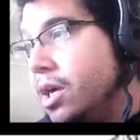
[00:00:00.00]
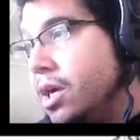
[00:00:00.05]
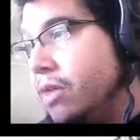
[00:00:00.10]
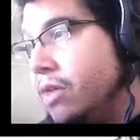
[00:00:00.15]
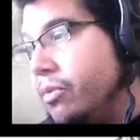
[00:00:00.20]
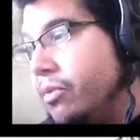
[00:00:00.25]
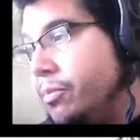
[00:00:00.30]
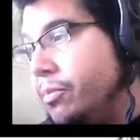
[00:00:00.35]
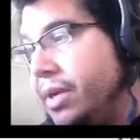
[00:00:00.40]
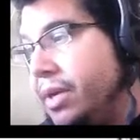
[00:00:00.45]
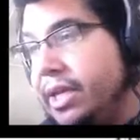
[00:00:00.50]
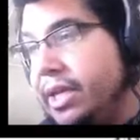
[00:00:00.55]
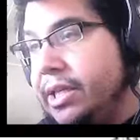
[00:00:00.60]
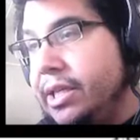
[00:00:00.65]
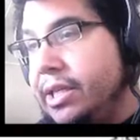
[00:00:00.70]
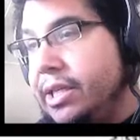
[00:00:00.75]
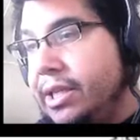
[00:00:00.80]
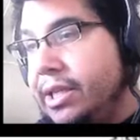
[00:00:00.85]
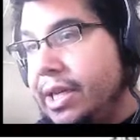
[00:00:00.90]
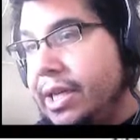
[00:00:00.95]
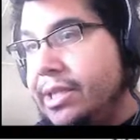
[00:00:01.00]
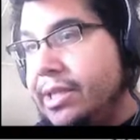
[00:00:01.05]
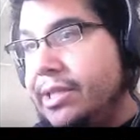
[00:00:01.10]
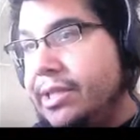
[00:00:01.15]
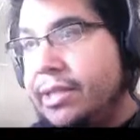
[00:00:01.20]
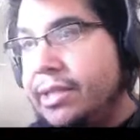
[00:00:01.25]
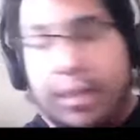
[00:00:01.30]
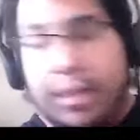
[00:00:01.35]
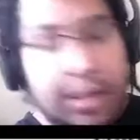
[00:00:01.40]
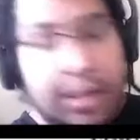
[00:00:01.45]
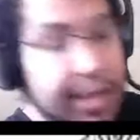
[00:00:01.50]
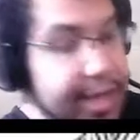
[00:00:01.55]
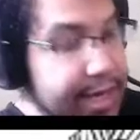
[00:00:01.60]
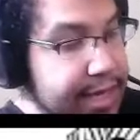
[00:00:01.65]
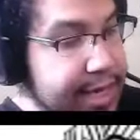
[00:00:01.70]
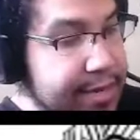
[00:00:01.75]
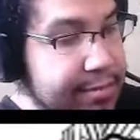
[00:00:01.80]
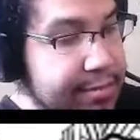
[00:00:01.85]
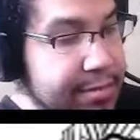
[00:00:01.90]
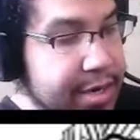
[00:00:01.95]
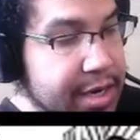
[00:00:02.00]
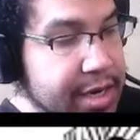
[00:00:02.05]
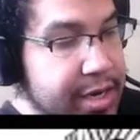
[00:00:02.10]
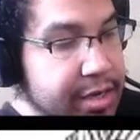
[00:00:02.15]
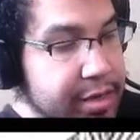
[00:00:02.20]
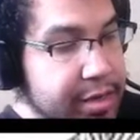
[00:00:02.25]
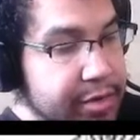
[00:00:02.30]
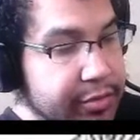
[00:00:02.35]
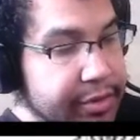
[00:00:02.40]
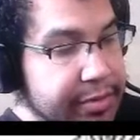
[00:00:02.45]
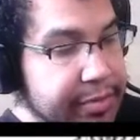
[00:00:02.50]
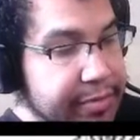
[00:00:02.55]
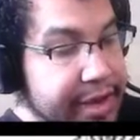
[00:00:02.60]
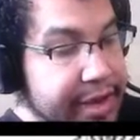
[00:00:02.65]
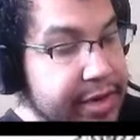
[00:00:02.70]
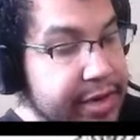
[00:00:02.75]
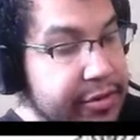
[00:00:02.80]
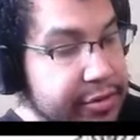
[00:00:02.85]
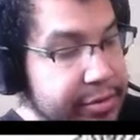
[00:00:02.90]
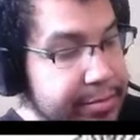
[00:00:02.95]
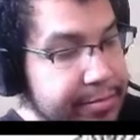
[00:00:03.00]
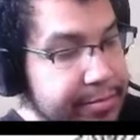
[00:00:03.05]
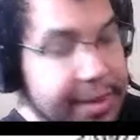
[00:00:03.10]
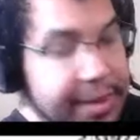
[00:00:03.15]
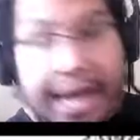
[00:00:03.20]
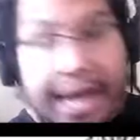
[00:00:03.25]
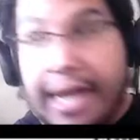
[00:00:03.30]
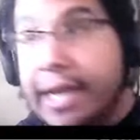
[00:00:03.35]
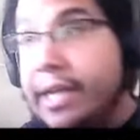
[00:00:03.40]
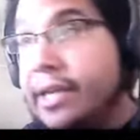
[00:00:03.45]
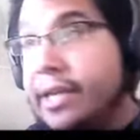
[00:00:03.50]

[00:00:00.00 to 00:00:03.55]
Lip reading: repeatedly until I get my grid pattern back.